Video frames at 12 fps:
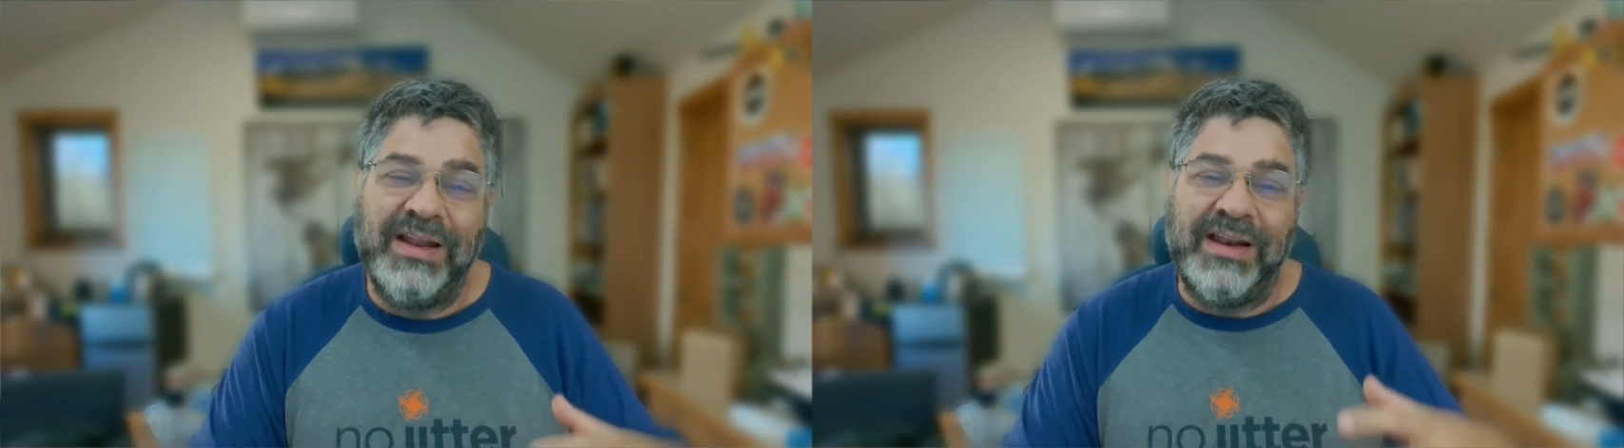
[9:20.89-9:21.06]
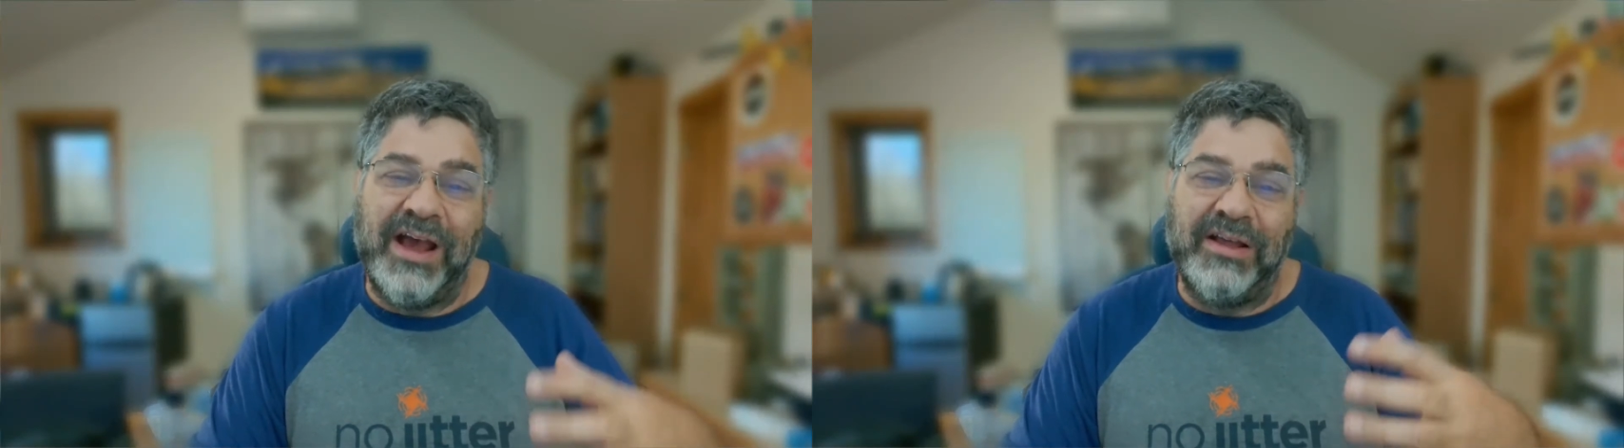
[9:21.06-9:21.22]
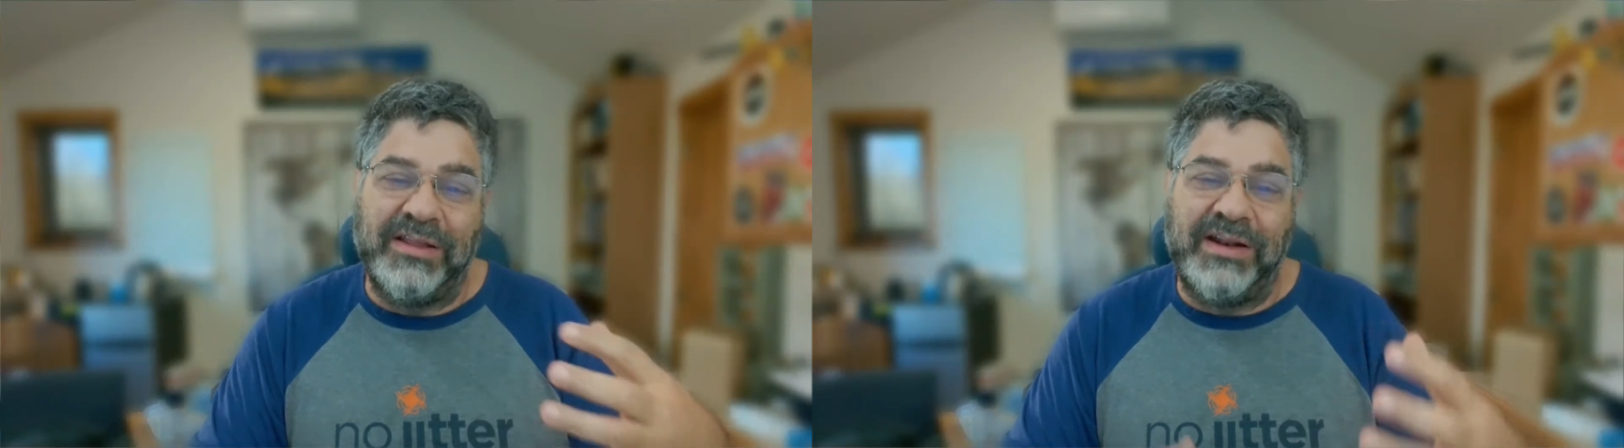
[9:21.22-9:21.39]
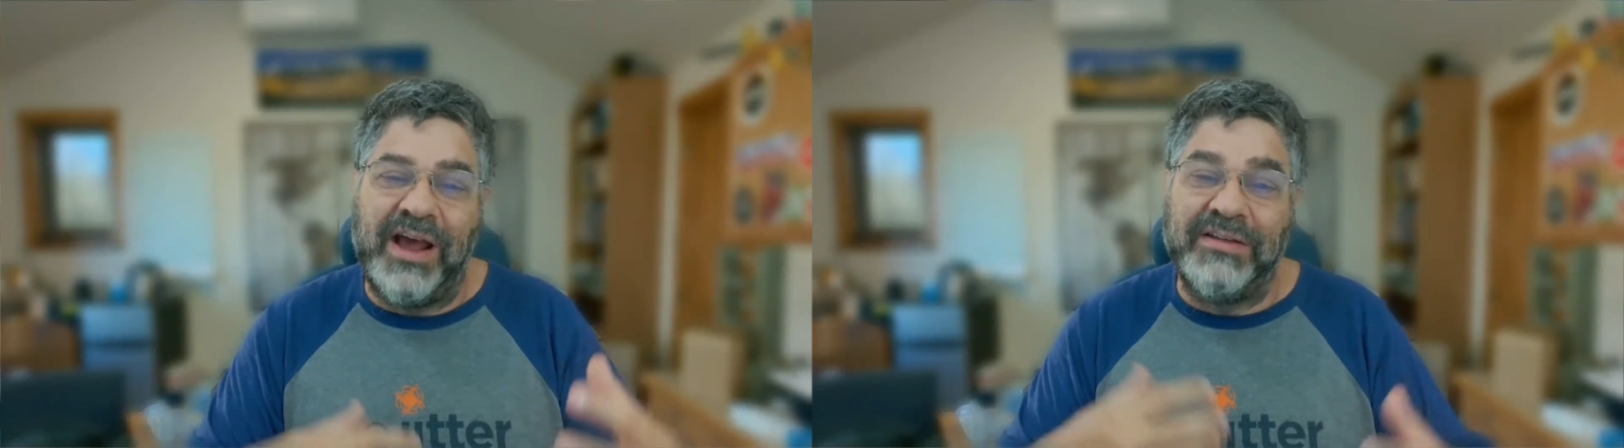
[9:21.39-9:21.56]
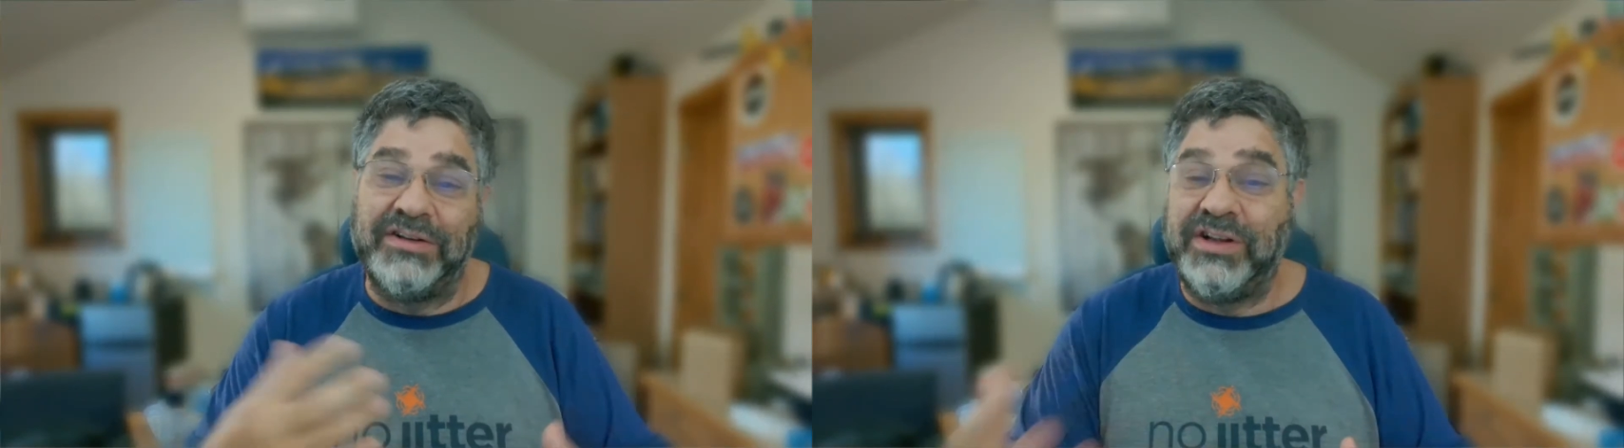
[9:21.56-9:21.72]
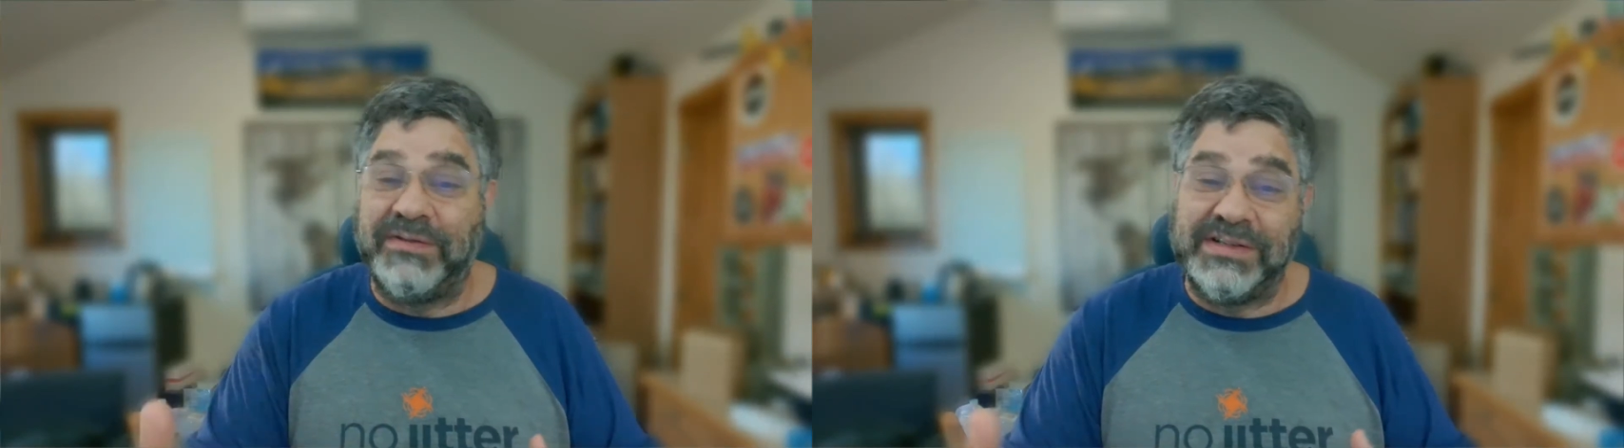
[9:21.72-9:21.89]
Now
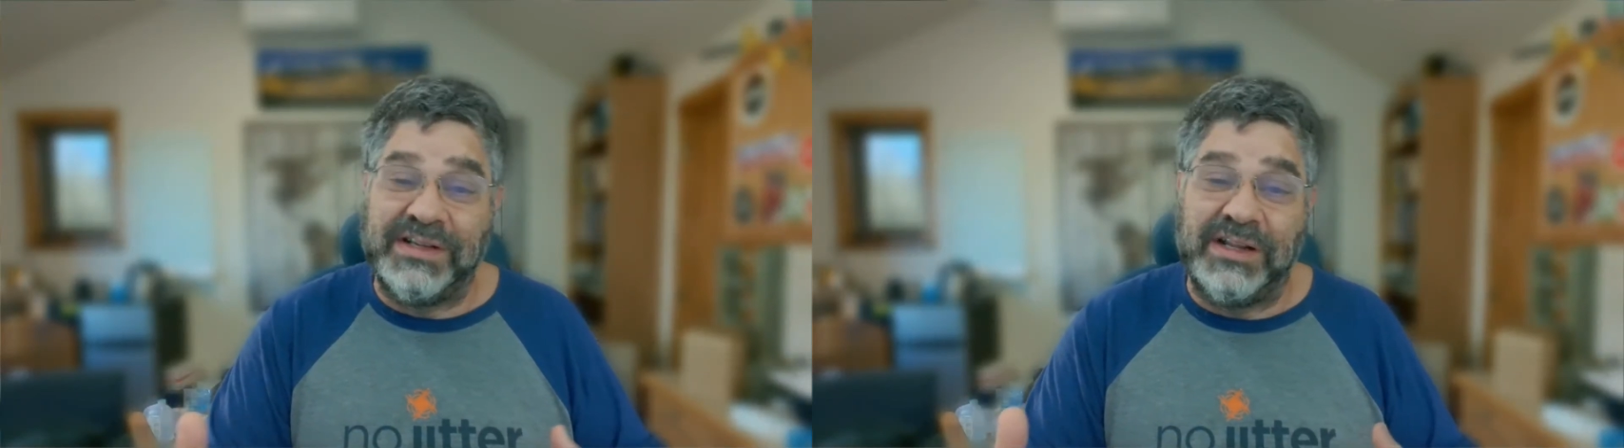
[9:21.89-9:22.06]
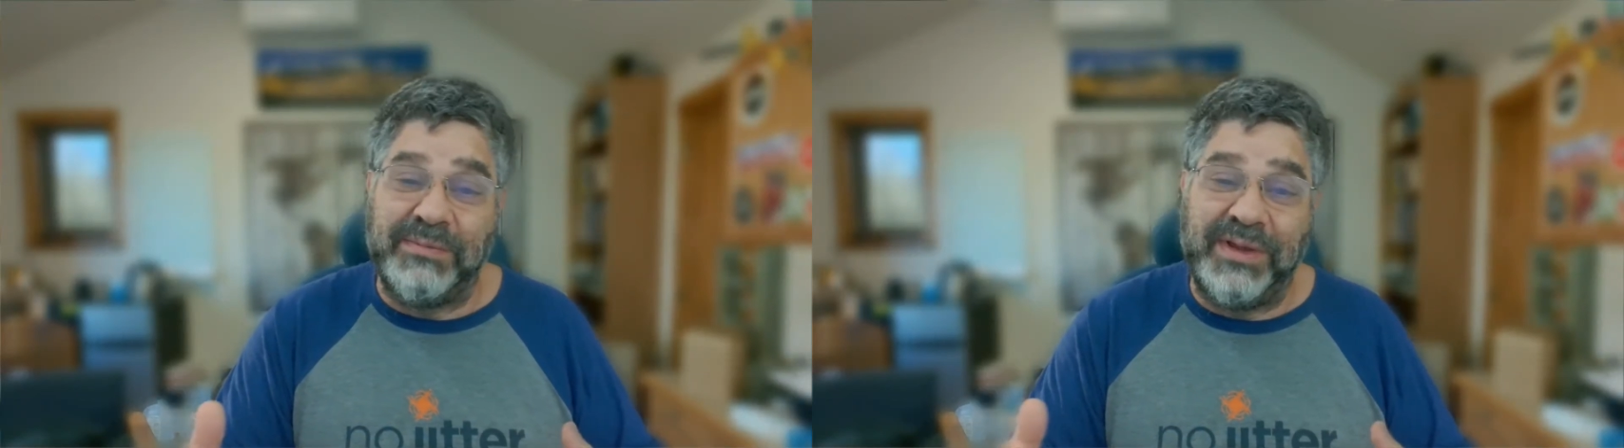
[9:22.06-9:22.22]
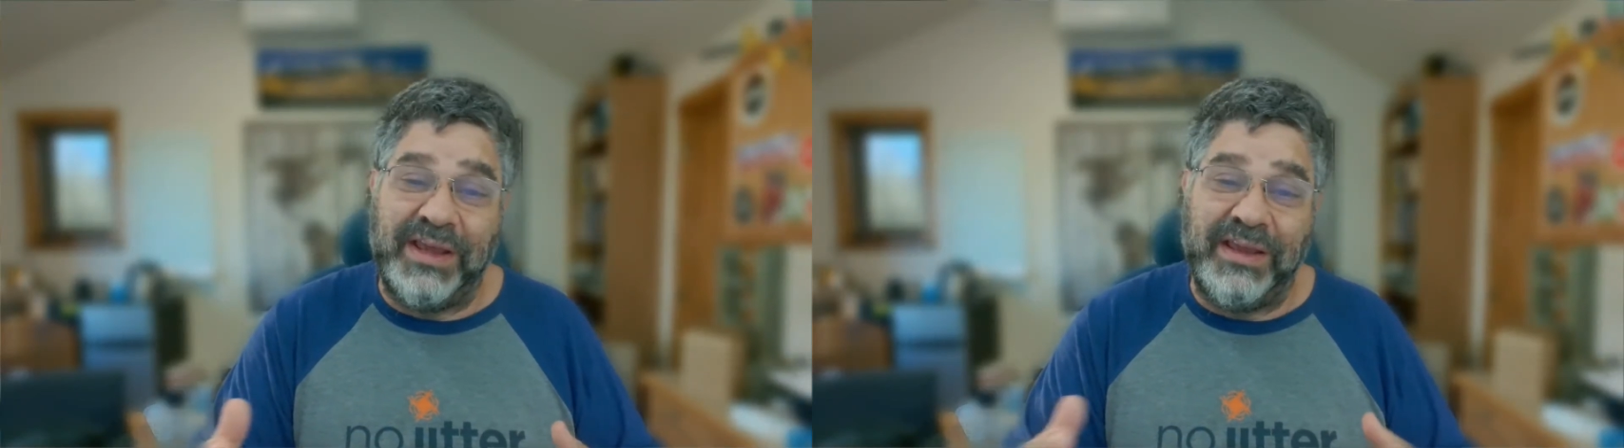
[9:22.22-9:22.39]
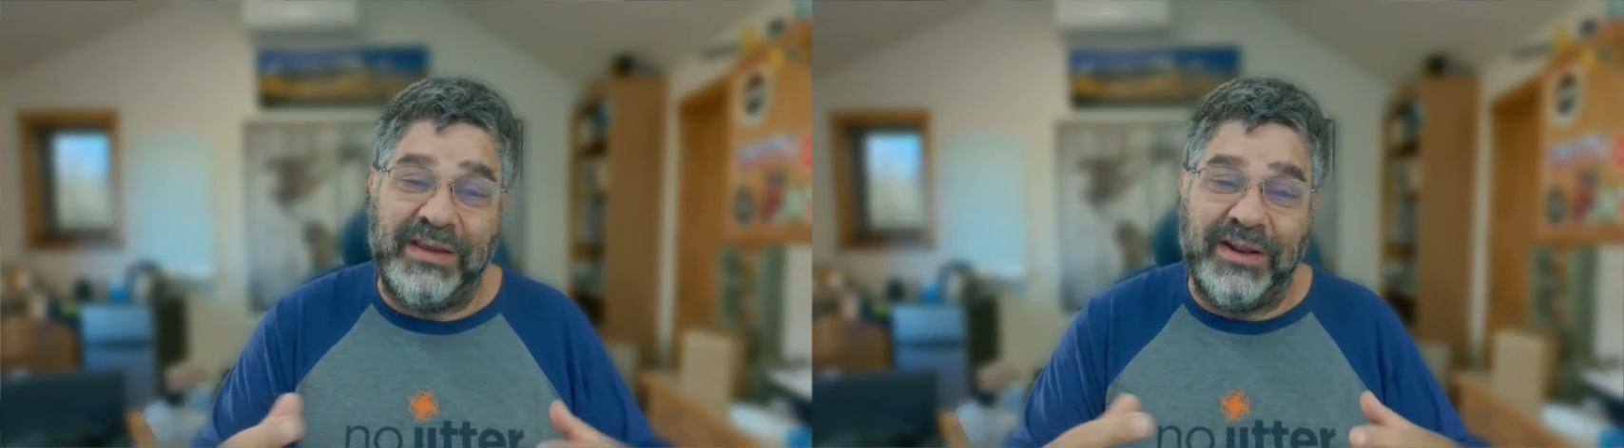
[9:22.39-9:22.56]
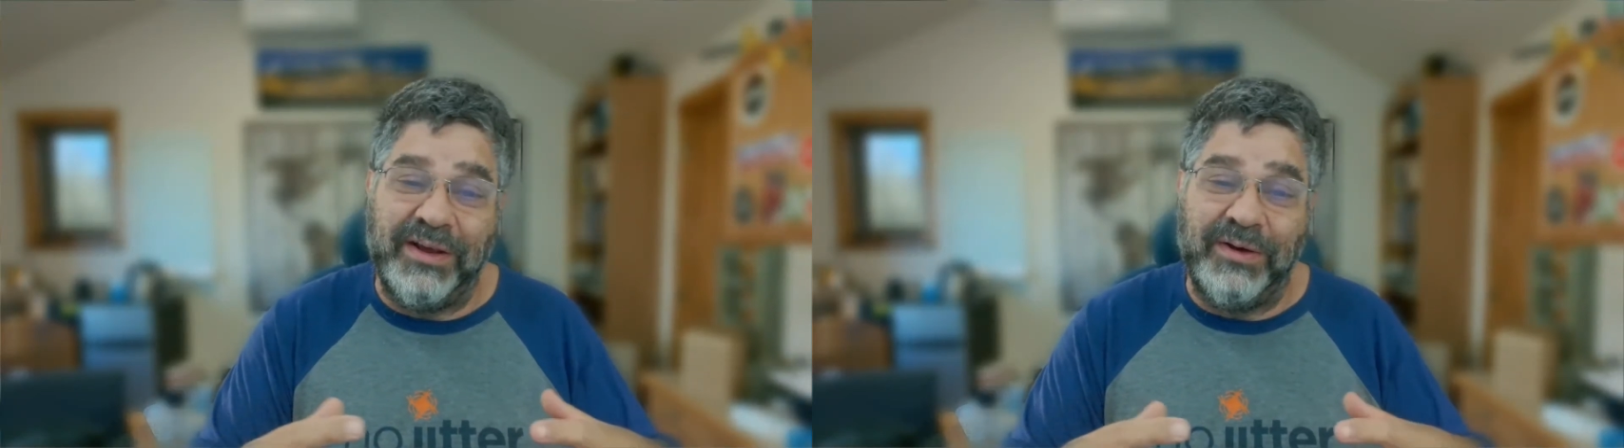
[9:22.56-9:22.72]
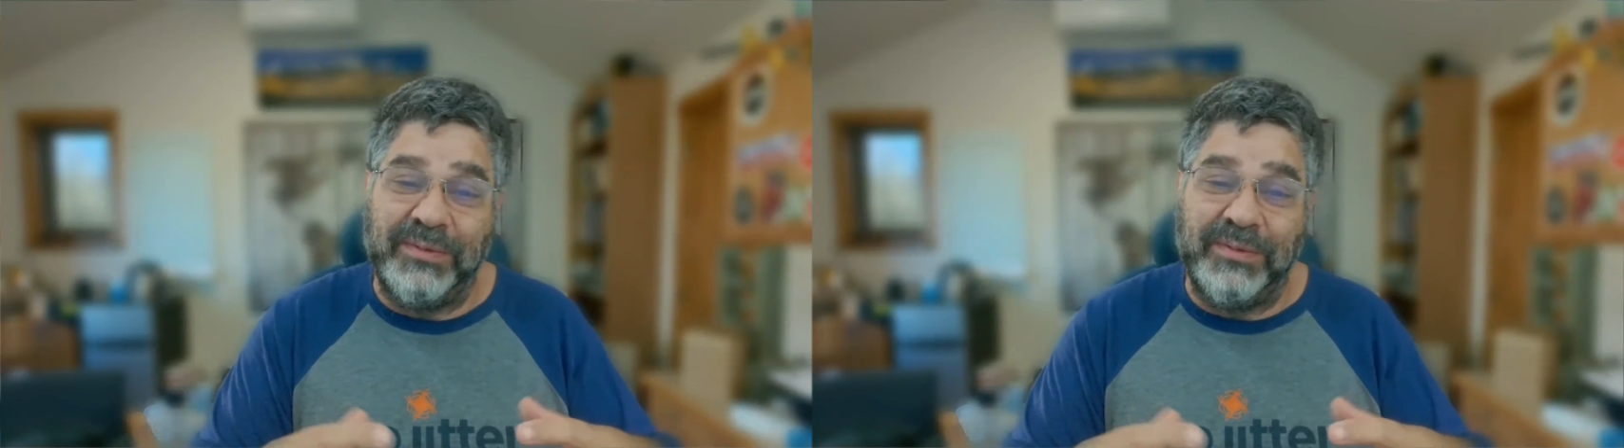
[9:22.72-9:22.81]
the shift is going to be,